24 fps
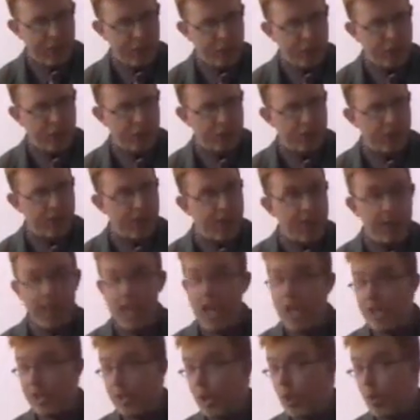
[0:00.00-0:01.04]
earth. Now
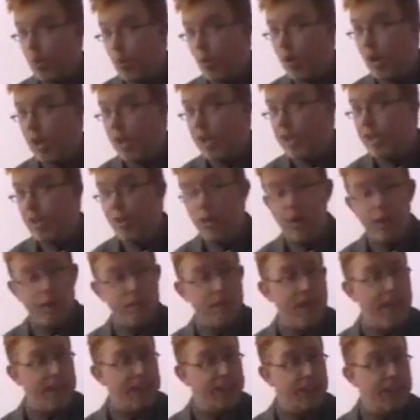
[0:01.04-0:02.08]
you know why
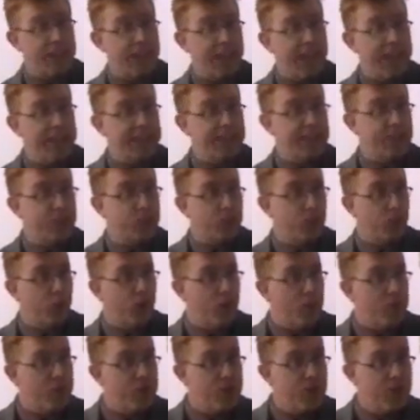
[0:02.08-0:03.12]
Caiaphas tears his
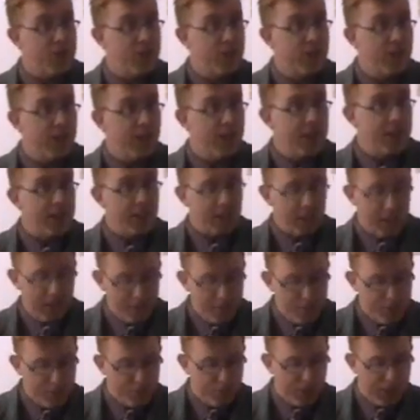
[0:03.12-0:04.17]
robes and claims
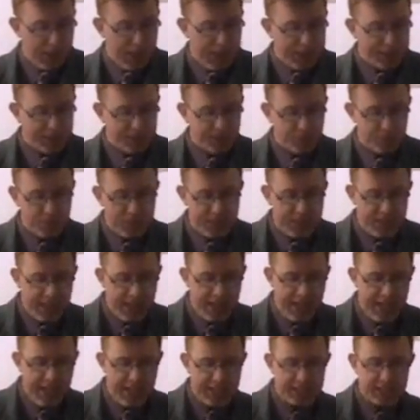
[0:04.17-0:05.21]
blasphemy
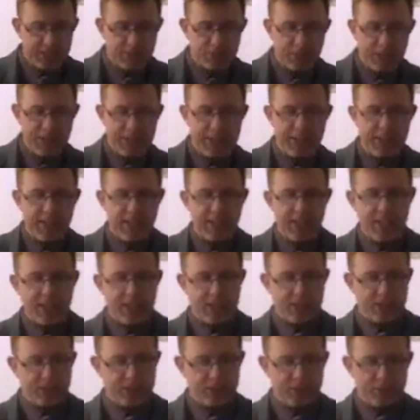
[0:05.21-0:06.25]
has been
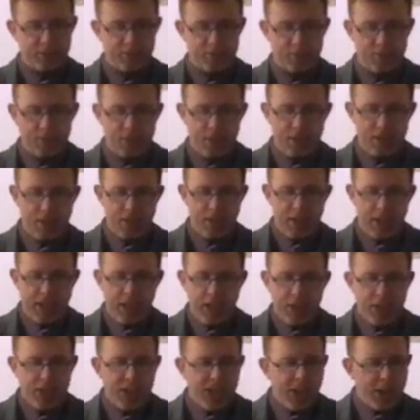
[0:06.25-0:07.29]
uttered.
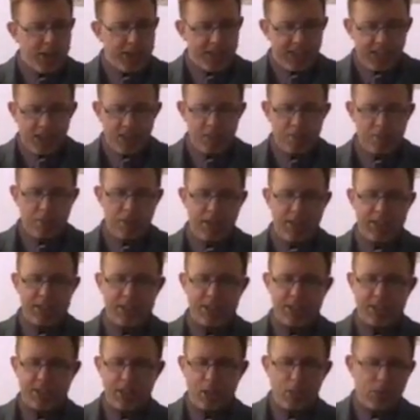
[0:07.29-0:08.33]
The only other place,
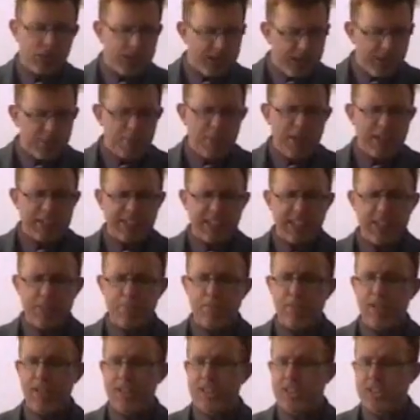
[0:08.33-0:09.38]
the best other
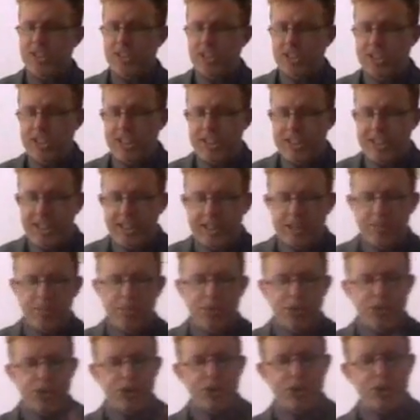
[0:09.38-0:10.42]
place to see the
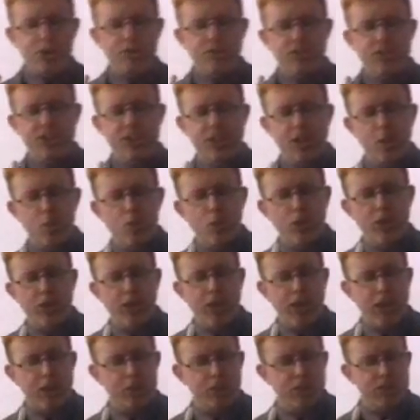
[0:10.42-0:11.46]
exposition of Psalm
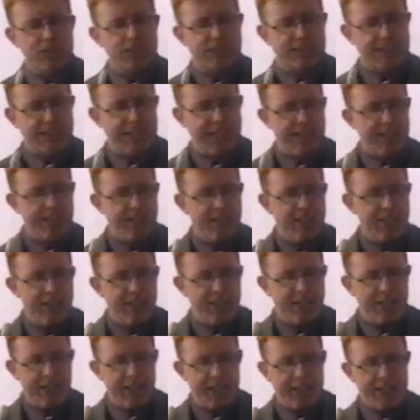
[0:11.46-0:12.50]
110
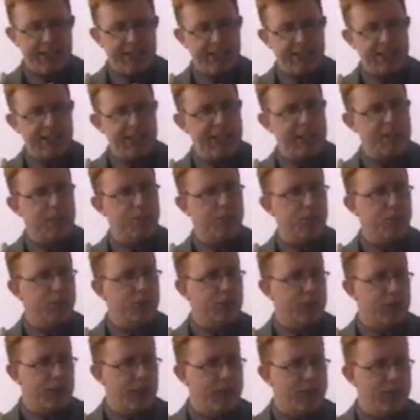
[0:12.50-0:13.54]
is in Hebrews
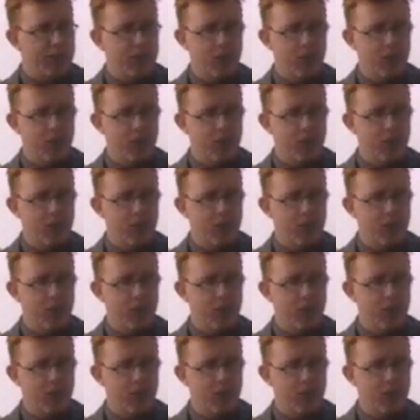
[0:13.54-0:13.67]
7,